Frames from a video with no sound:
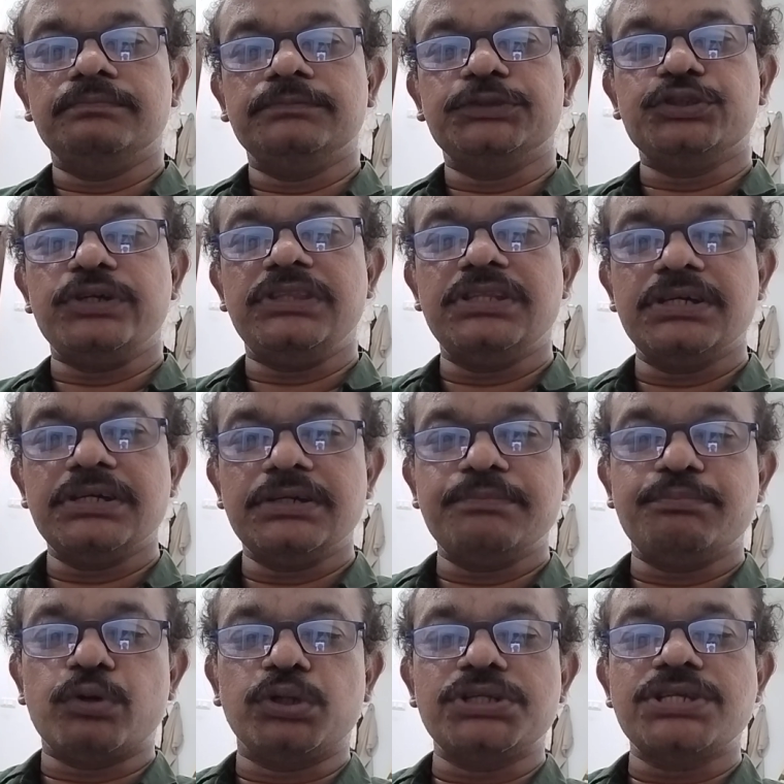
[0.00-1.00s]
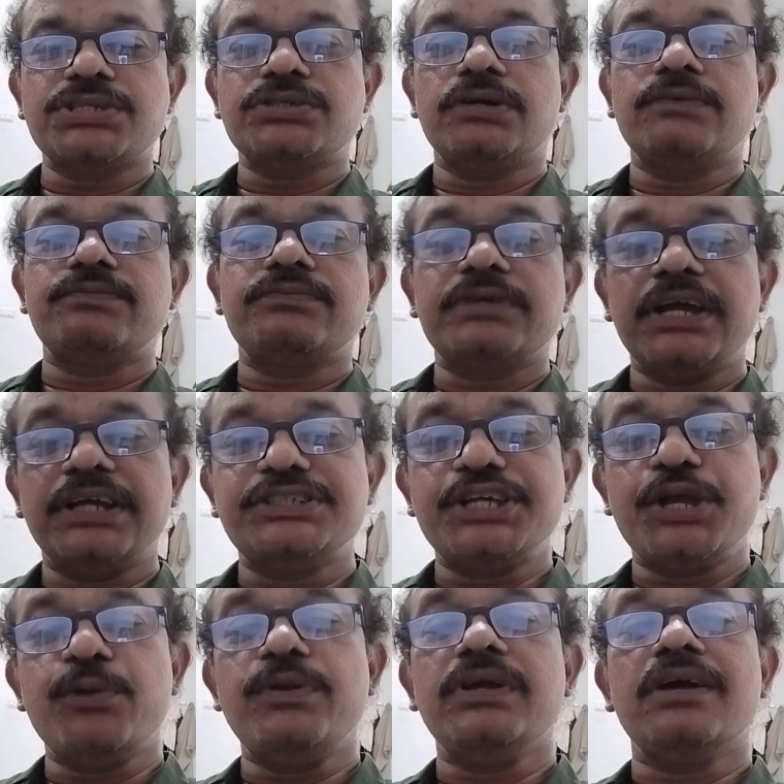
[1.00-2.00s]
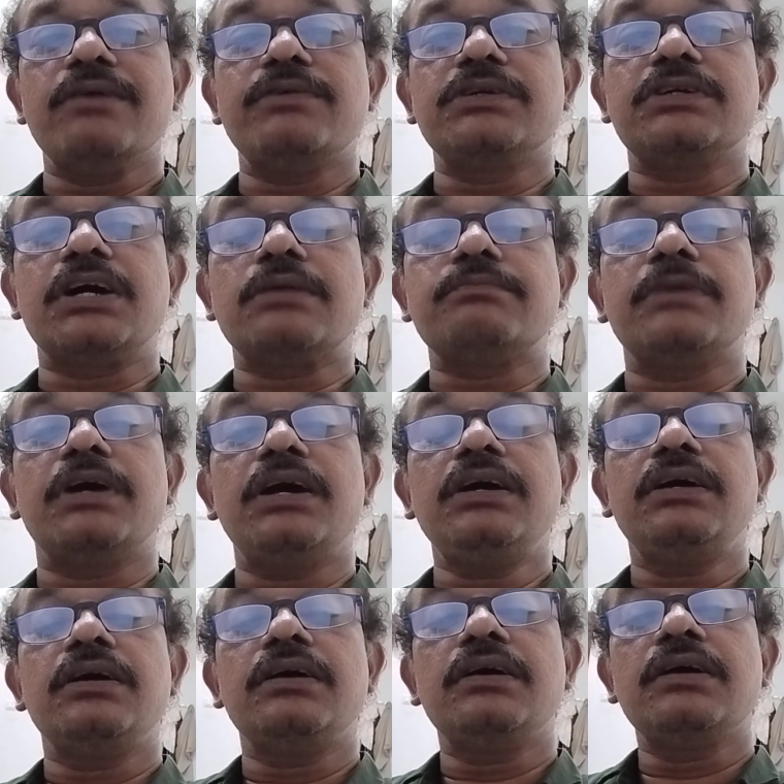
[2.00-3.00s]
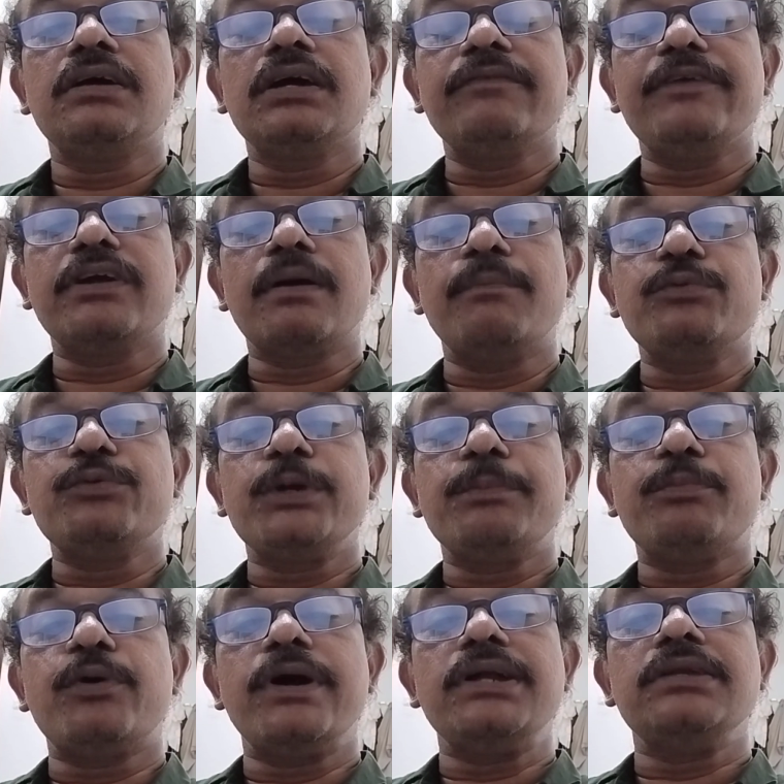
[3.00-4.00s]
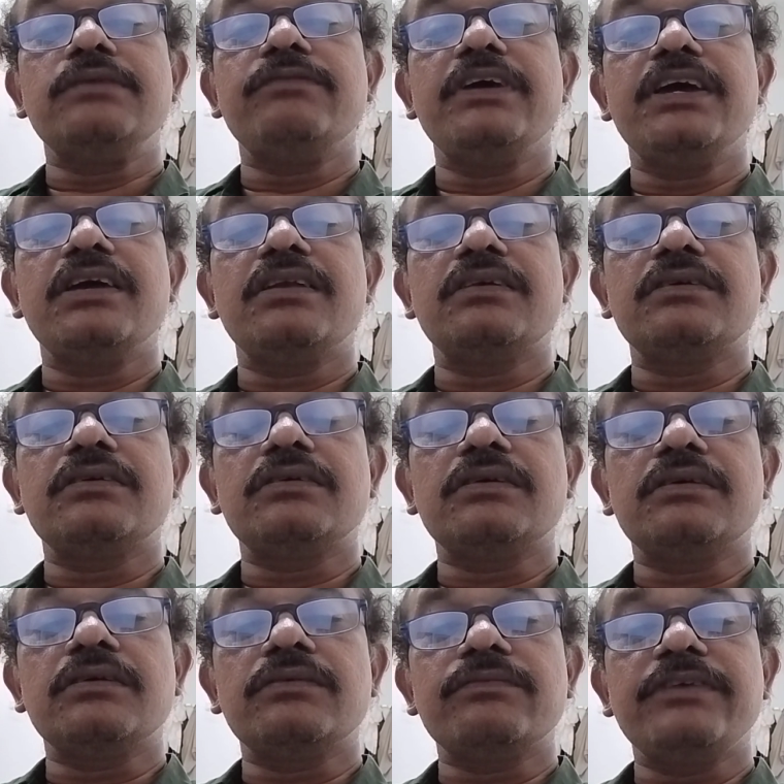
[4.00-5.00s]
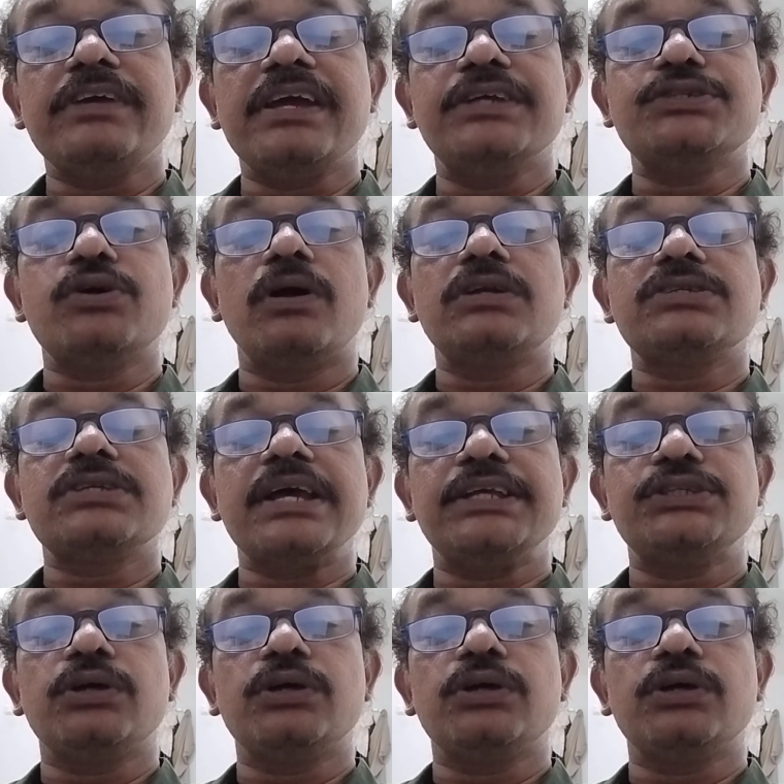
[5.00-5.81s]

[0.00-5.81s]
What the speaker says: so in the process of executing our karma, we come to a point where we exhaust